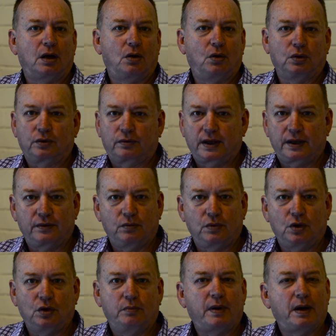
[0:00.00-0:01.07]
all around the
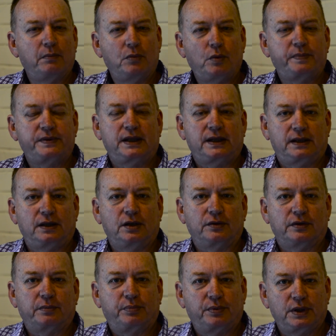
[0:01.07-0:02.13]
world, but more particularly on
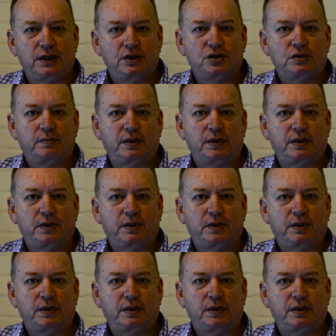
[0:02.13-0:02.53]
the British,